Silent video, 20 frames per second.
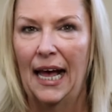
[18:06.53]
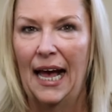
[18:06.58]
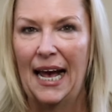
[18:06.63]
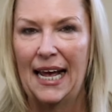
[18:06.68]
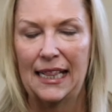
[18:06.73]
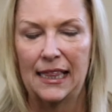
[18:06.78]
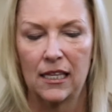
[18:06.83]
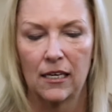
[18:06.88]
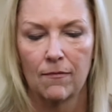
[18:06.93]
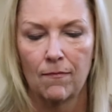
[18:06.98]

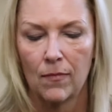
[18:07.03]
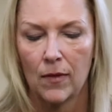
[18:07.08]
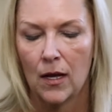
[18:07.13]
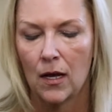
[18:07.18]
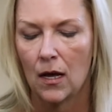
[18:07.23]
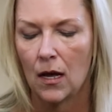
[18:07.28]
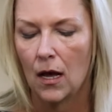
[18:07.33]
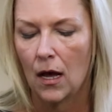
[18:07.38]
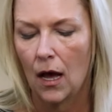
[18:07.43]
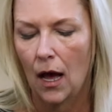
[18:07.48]
height.
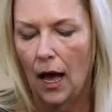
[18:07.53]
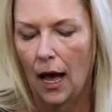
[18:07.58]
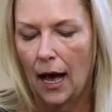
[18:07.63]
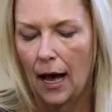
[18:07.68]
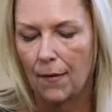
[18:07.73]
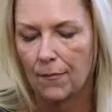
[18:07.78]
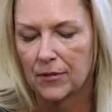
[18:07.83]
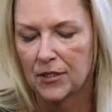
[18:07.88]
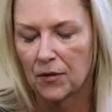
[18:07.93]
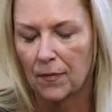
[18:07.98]

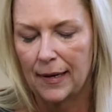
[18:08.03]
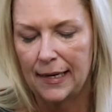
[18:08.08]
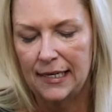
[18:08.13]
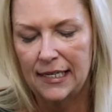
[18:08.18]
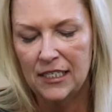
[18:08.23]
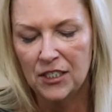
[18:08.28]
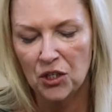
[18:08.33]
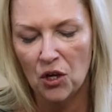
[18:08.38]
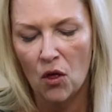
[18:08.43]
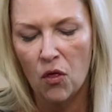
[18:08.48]
So my
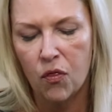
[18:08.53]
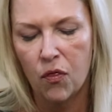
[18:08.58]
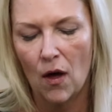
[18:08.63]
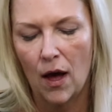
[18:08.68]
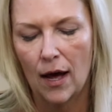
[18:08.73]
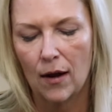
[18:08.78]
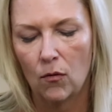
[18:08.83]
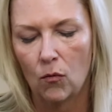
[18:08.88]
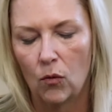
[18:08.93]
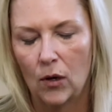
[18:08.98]
initial
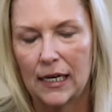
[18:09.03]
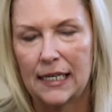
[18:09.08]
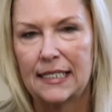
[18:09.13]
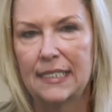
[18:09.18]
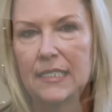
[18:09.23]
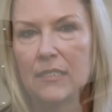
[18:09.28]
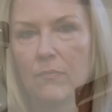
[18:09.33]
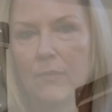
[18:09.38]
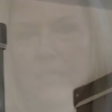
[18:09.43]
thought was,